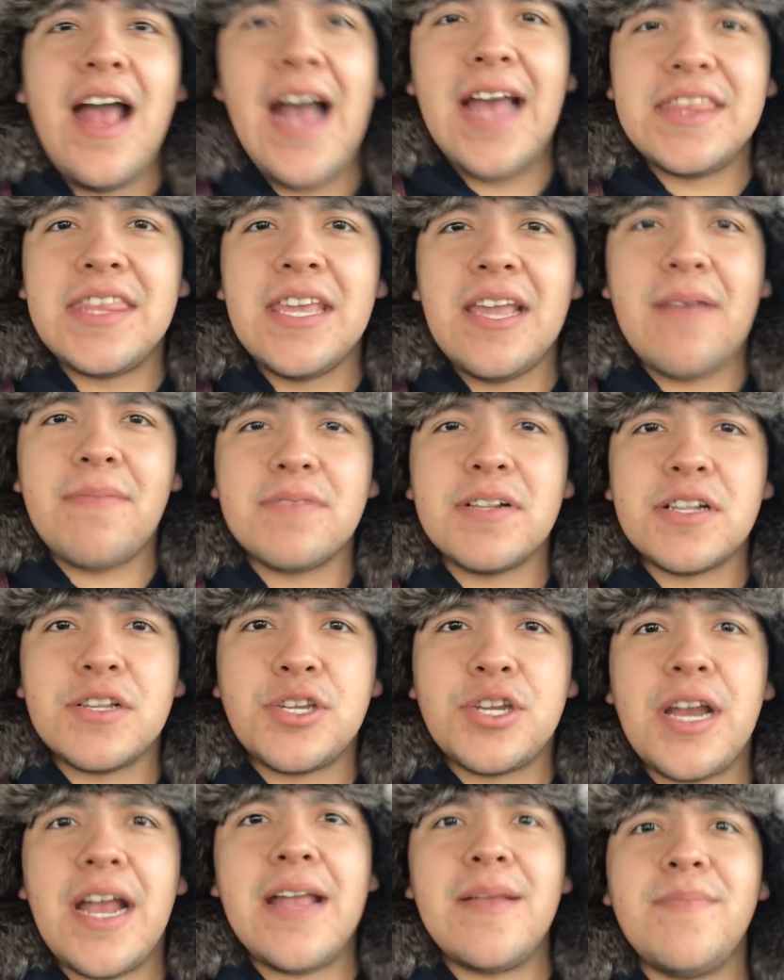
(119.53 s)
I think I'm going
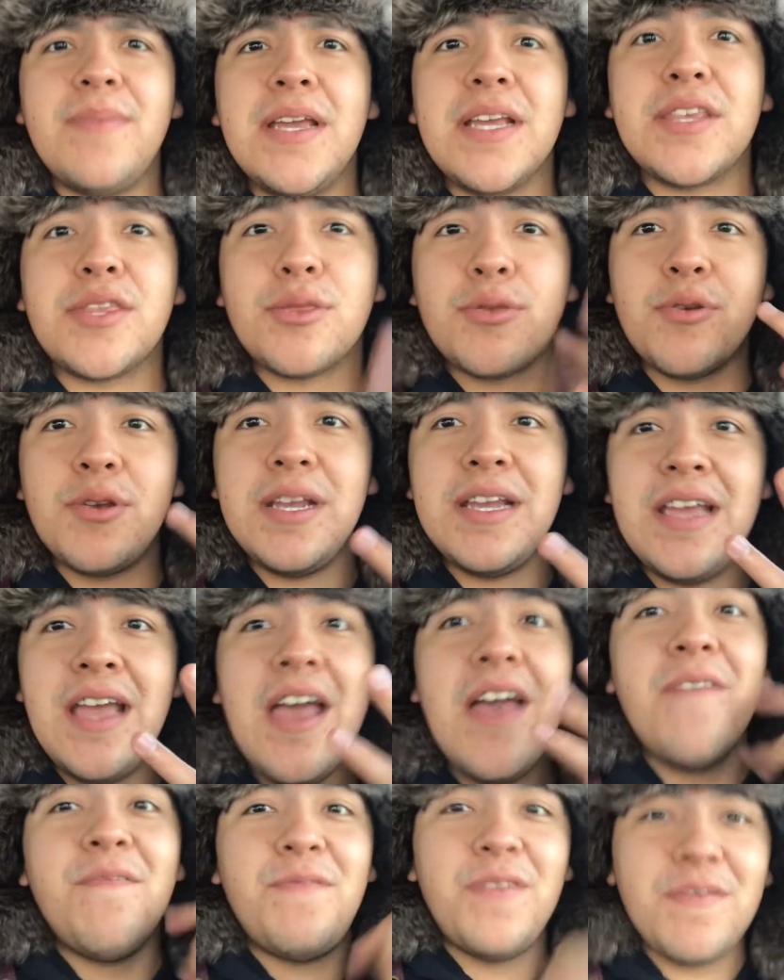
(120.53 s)
to try and make three
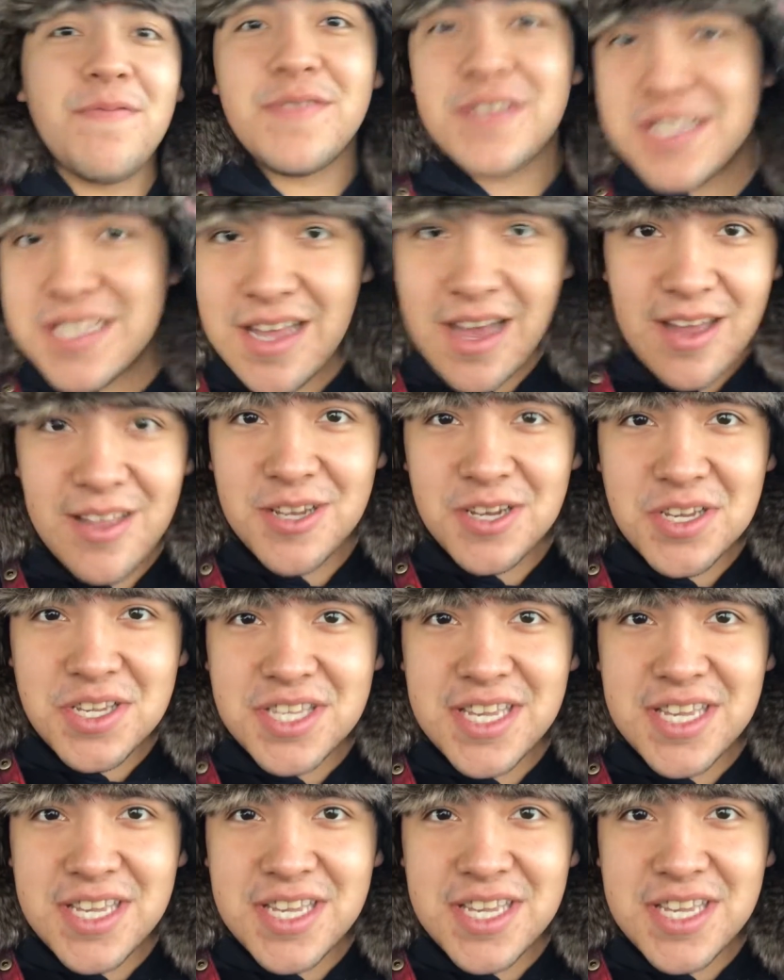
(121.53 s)
$50